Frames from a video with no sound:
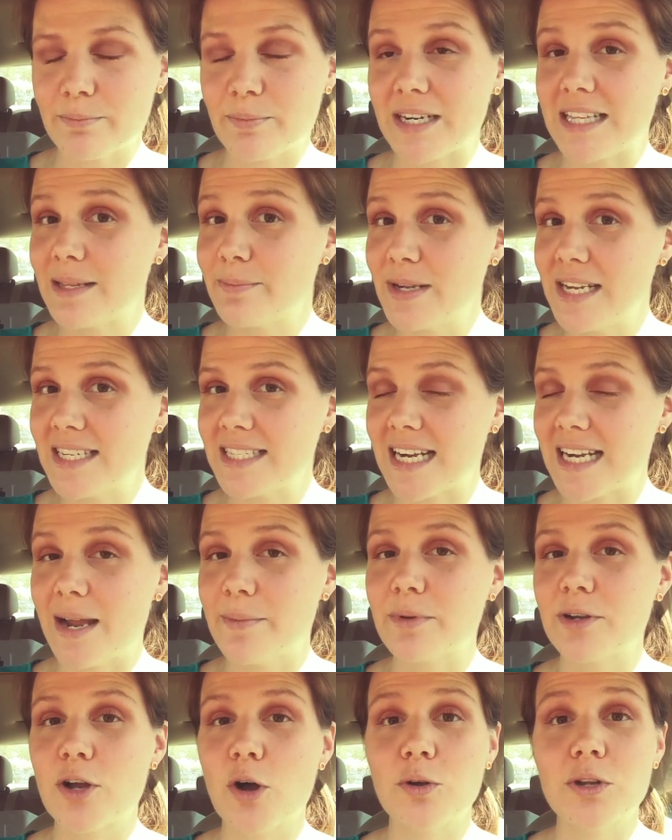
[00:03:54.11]
But in the
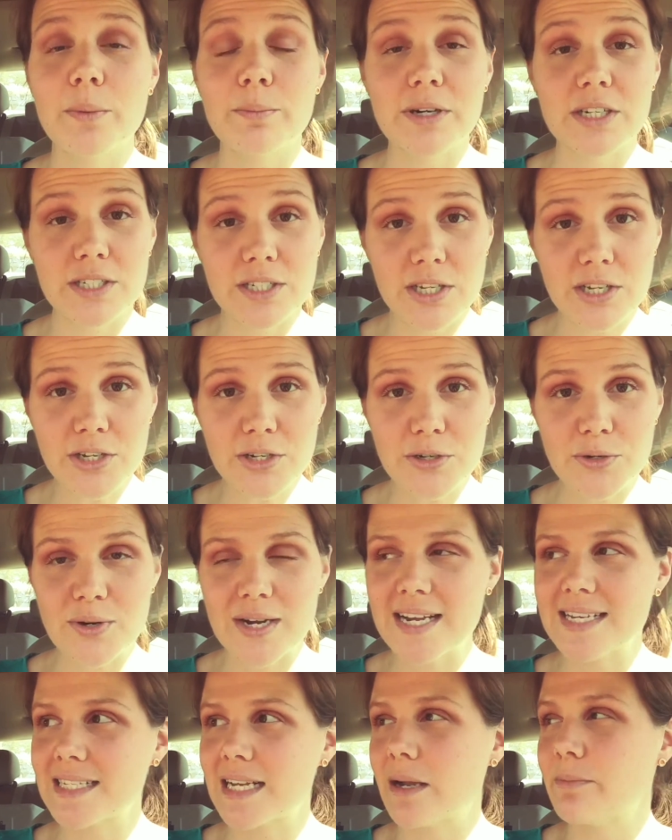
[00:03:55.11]
meantime, goal number two
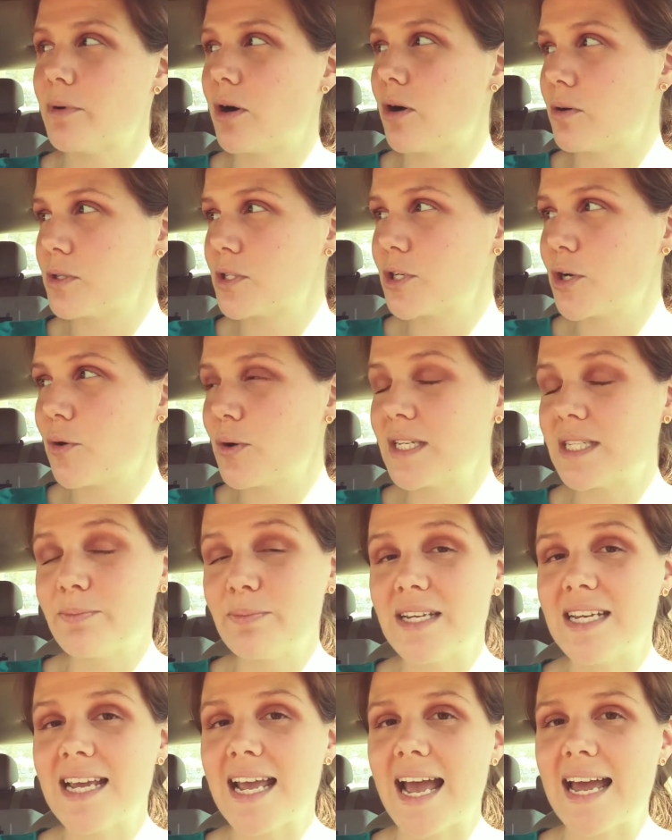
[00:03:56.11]
is I'm also going to
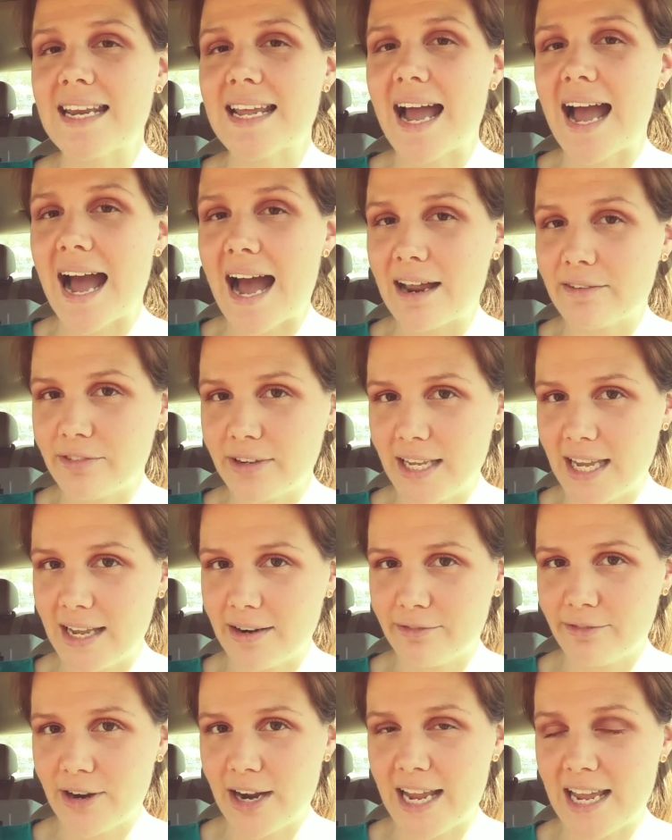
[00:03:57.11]
be an
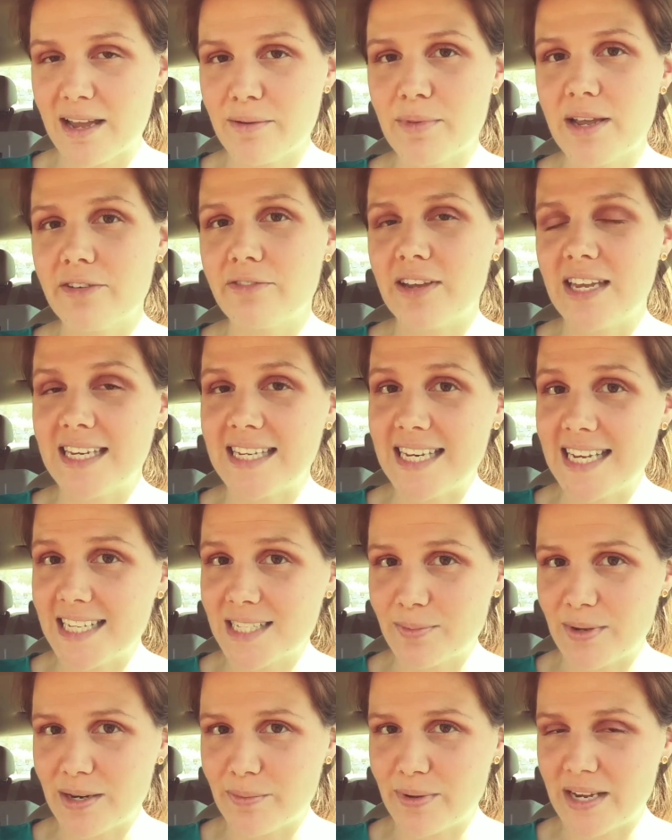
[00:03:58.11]
advocate for him if he
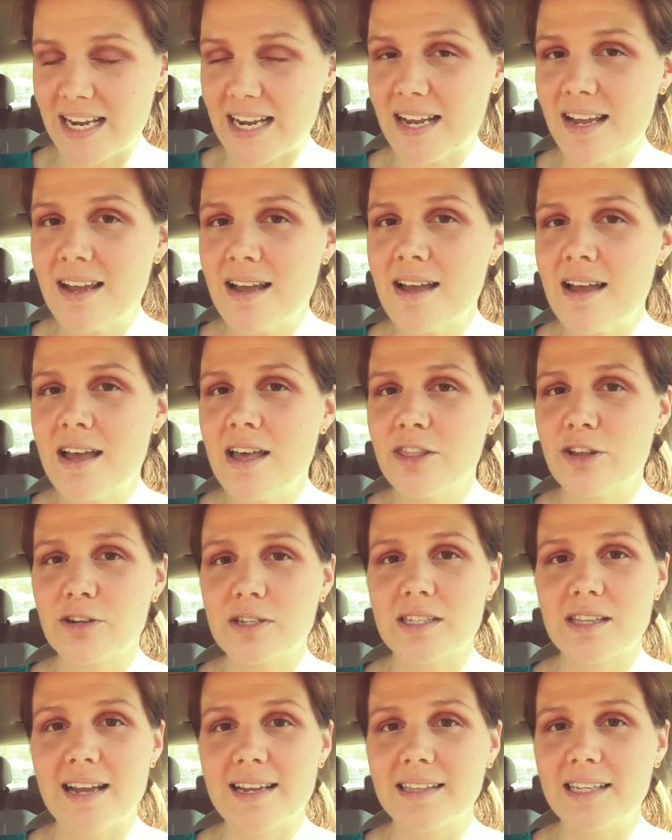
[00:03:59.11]
needs me to be.
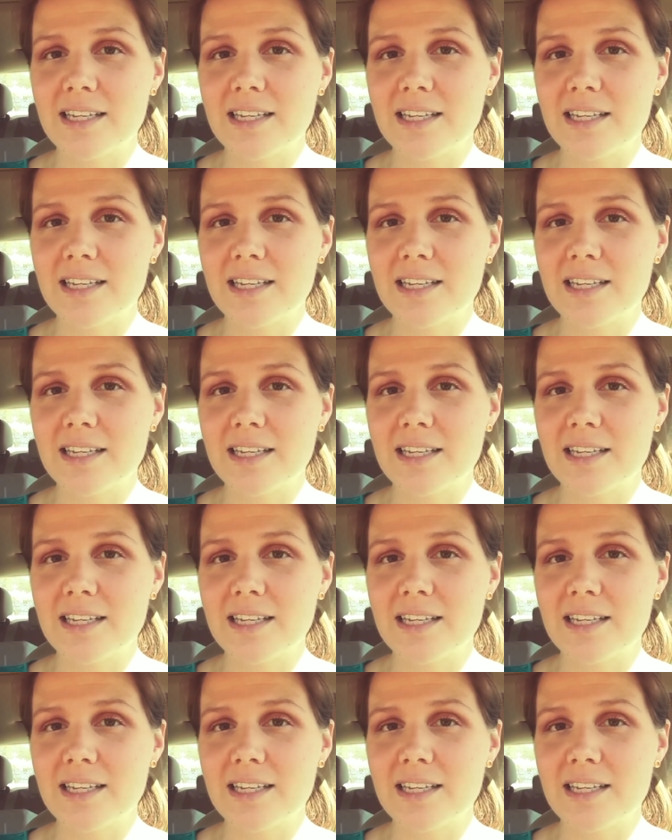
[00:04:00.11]
There's likely